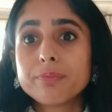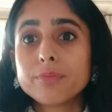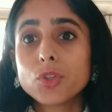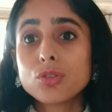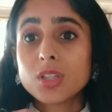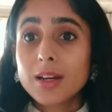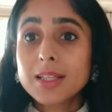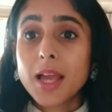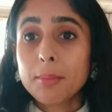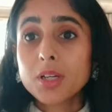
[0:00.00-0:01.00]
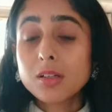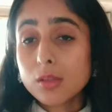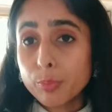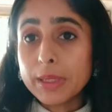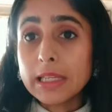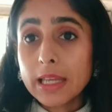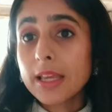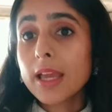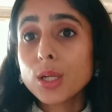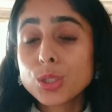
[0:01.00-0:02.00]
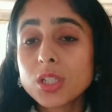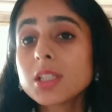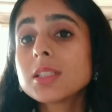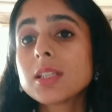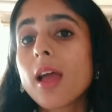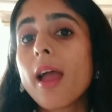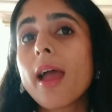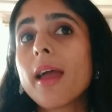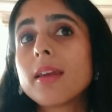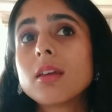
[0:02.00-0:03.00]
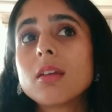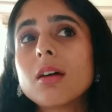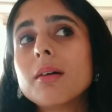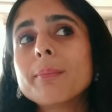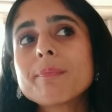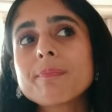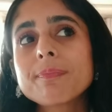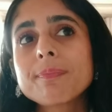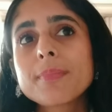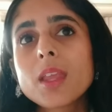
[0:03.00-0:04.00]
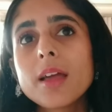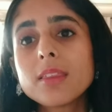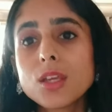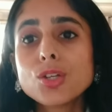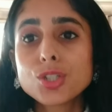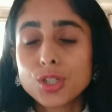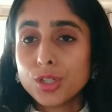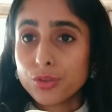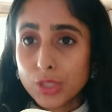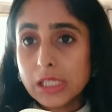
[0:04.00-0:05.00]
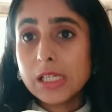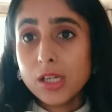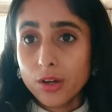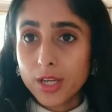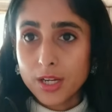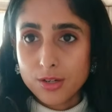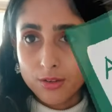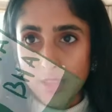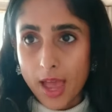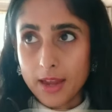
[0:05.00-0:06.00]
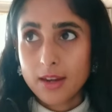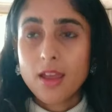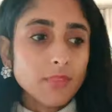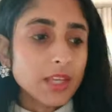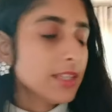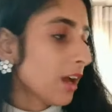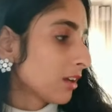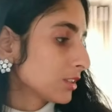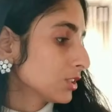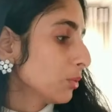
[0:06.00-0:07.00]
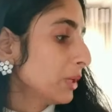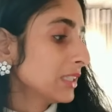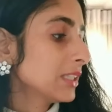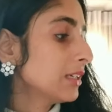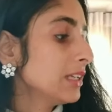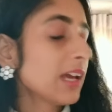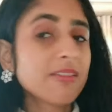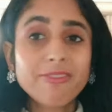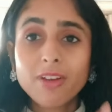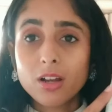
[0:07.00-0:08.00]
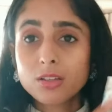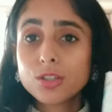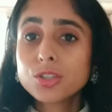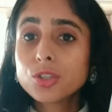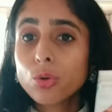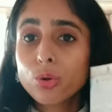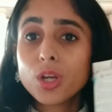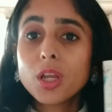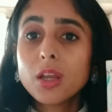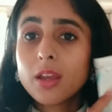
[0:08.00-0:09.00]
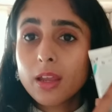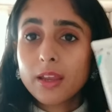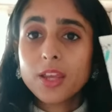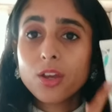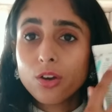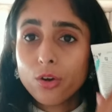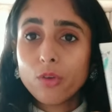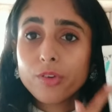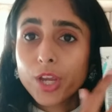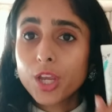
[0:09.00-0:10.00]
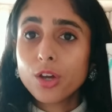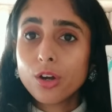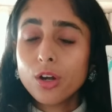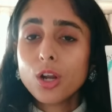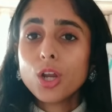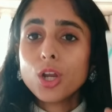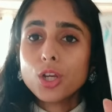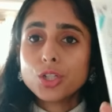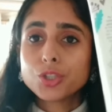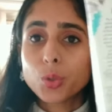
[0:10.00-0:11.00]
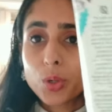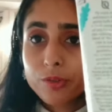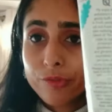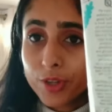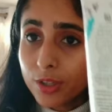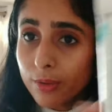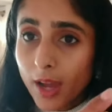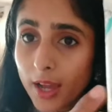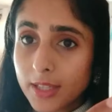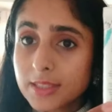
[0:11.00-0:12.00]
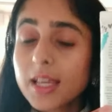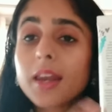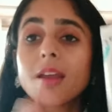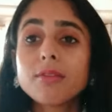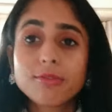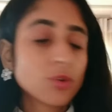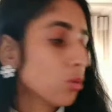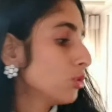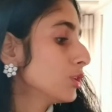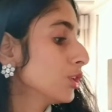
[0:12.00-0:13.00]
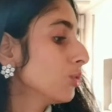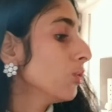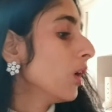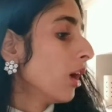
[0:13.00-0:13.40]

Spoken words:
Those are chemical peeling agents, and I think you should really look into that. Yeah, so basically I've cut the story here over here short for you guys, and I've told you